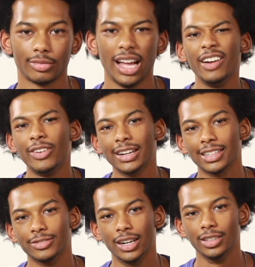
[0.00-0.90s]
I feel like that's
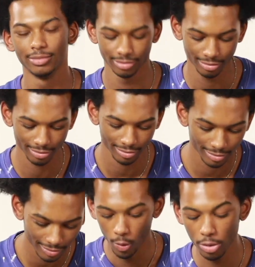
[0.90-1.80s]
valid.
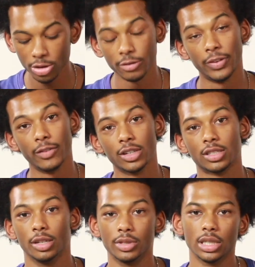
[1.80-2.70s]
What was your favorite
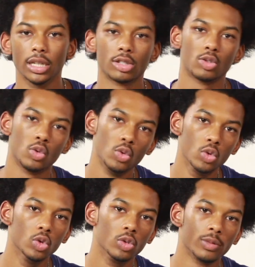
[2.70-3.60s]
subject in
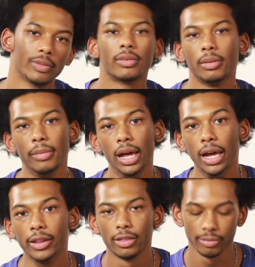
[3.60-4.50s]
school?
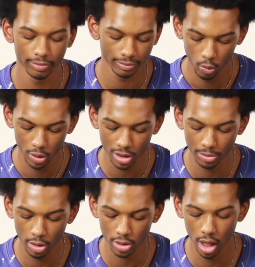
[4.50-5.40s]
Math. What's the
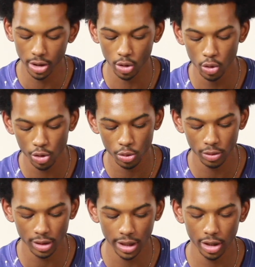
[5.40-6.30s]
most unusual
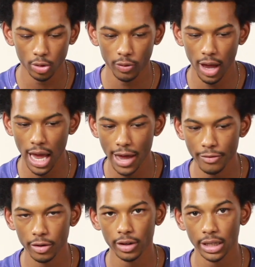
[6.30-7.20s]
thing you've
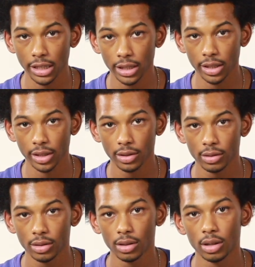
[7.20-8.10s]
ever eaten?
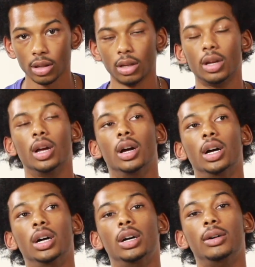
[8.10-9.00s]

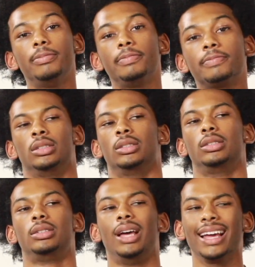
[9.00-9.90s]

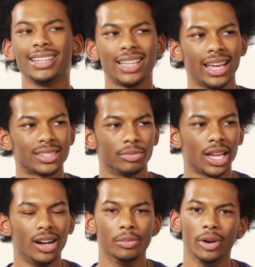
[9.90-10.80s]
I guess I ate some
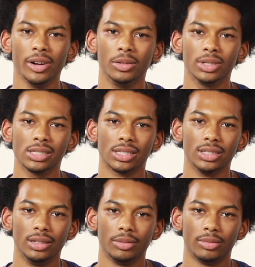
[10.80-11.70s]
calamari one
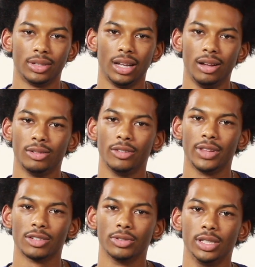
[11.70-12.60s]
time. I don't know if
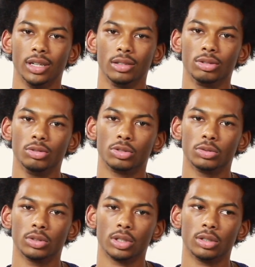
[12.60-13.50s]
that's really
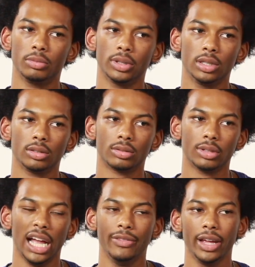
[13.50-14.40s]
unusual though, but
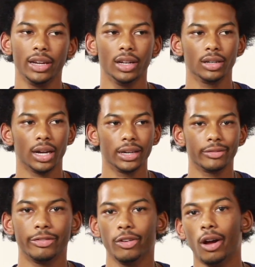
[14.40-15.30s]
I haven't ate nothing like
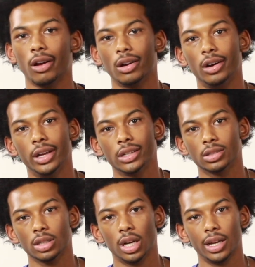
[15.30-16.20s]
frog legs
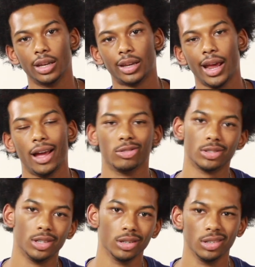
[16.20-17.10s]
or like cow
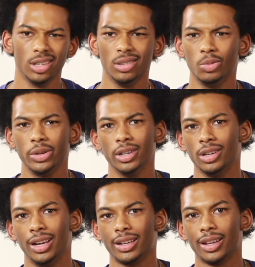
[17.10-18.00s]
tongue or nothing weird
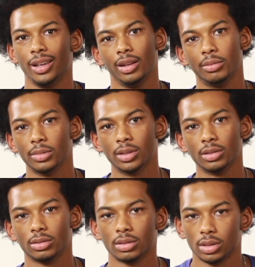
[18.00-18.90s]
like that, but
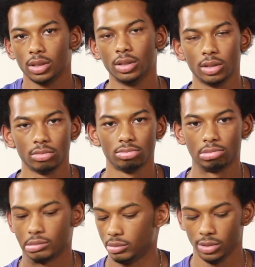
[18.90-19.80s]
you know,
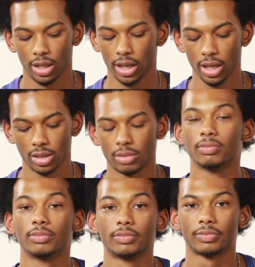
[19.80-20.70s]
I guess.
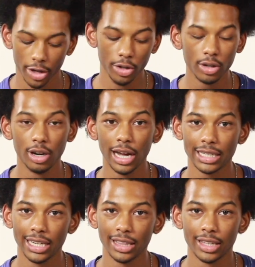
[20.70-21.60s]
Do you collect
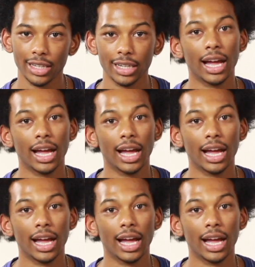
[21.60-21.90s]
anything?